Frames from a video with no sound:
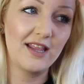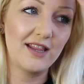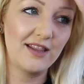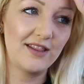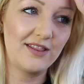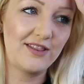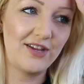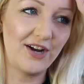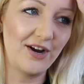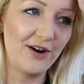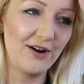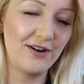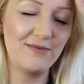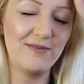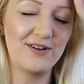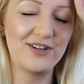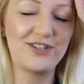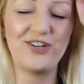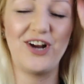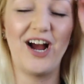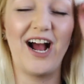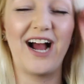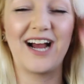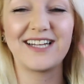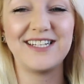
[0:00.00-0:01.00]
they're
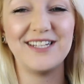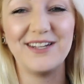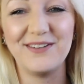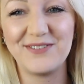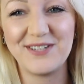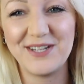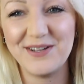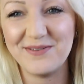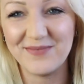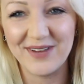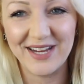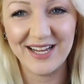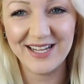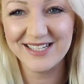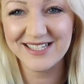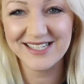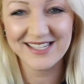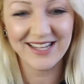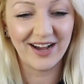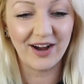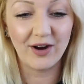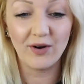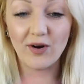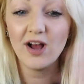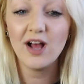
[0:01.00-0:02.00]
attractive to me,
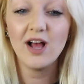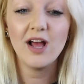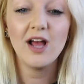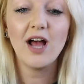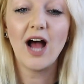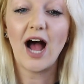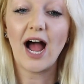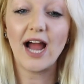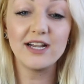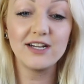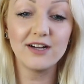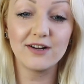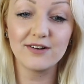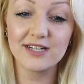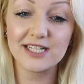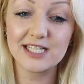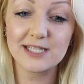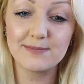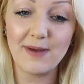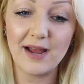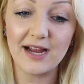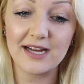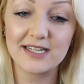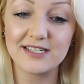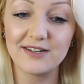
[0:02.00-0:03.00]
so I don't
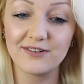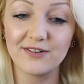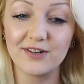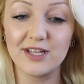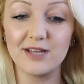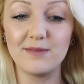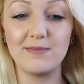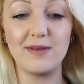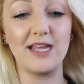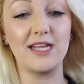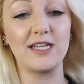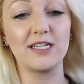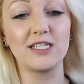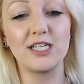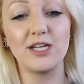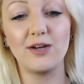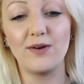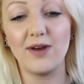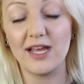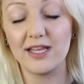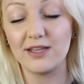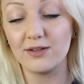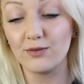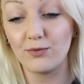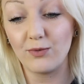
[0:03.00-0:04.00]
expect to really be
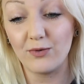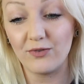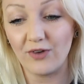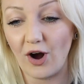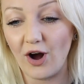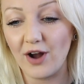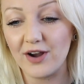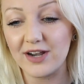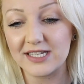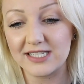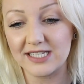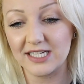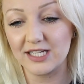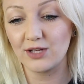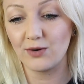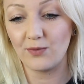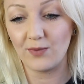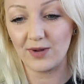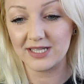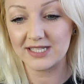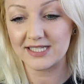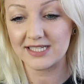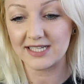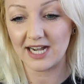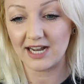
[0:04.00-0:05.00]
into it. The, honestly, the
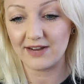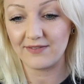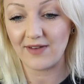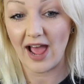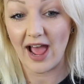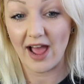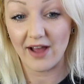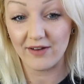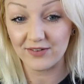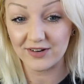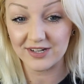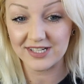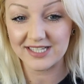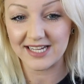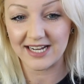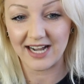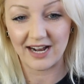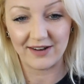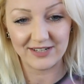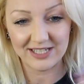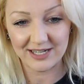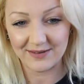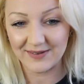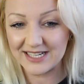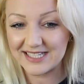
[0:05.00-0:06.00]
ones that I've ever seen,
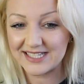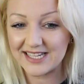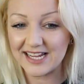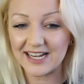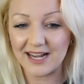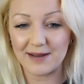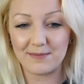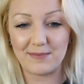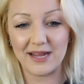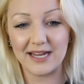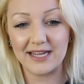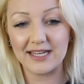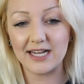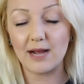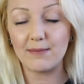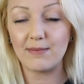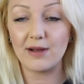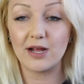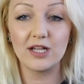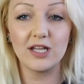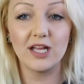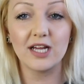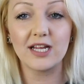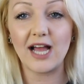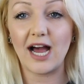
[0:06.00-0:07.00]
every time I see it, I pick it up,
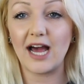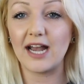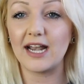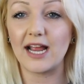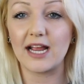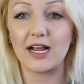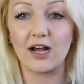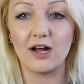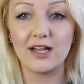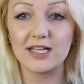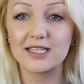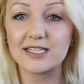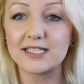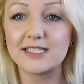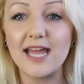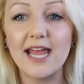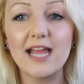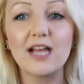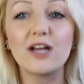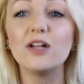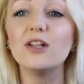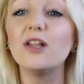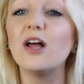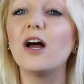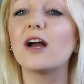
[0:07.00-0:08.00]
I look at it, I go, let's
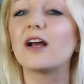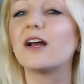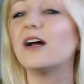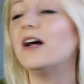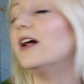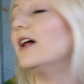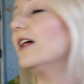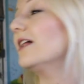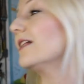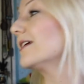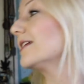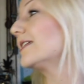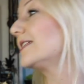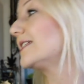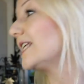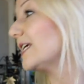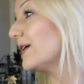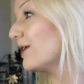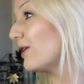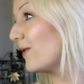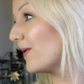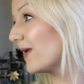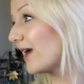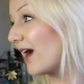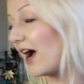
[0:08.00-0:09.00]
take a look, let's see
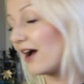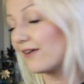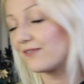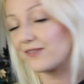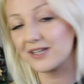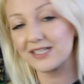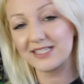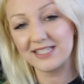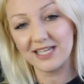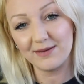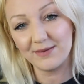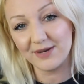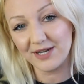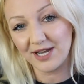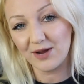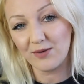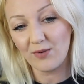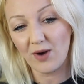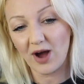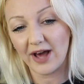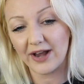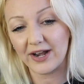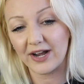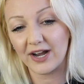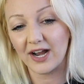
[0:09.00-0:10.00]
what we got for C B D
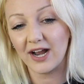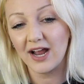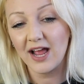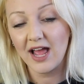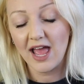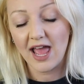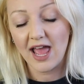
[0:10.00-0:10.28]
water,